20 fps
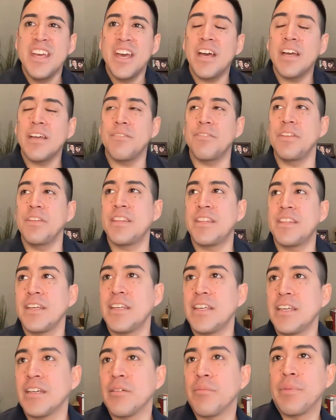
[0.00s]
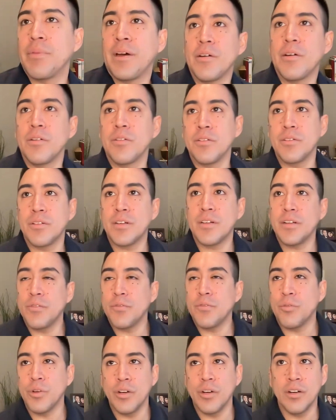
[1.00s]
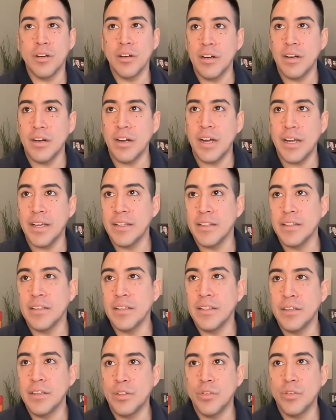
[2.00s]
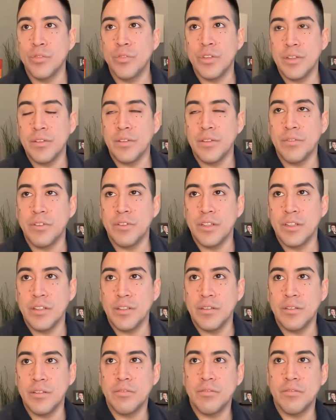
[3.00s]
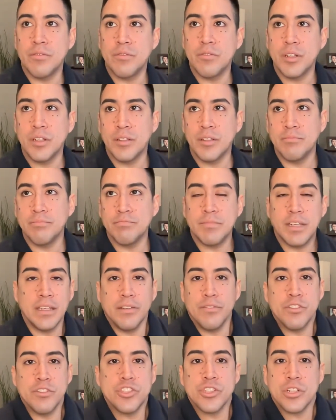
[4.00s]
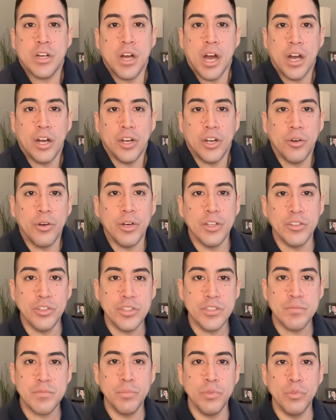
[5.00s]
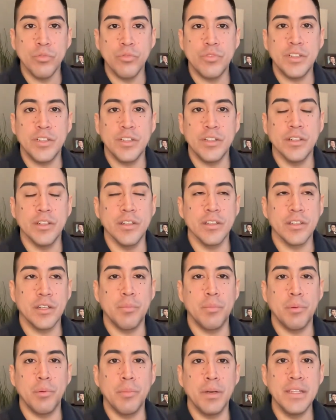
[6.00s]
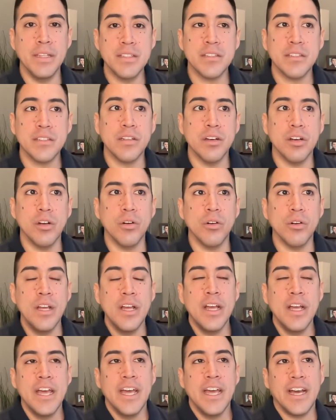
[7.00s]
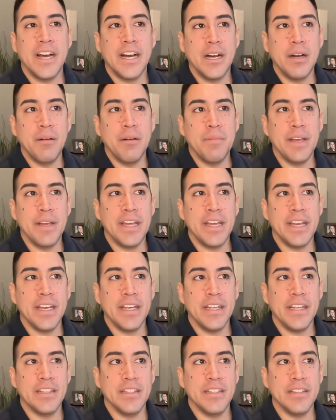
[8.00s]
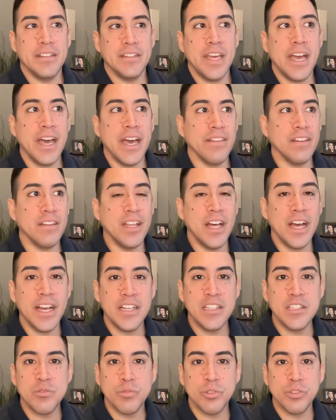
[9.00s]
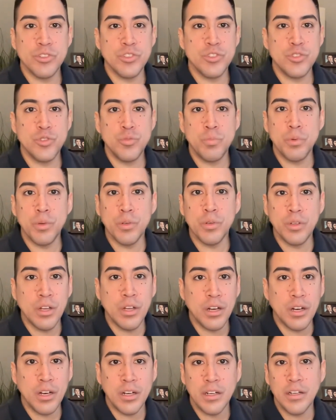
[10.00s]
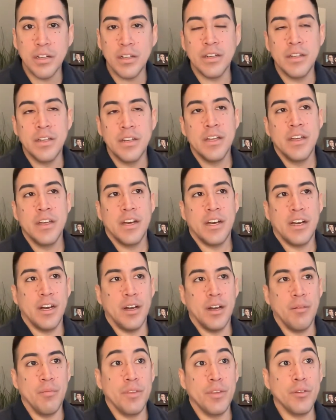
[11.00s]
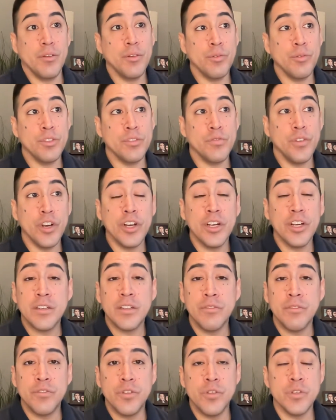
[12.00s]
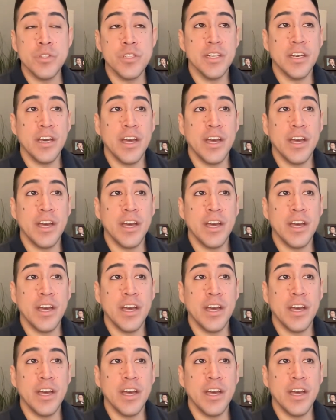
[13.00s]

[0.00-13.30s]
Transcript: Even thinking about kind of where I live in Chicago. I just moved here a couple months ago. And yeah, the lines were super long. It was very confusing.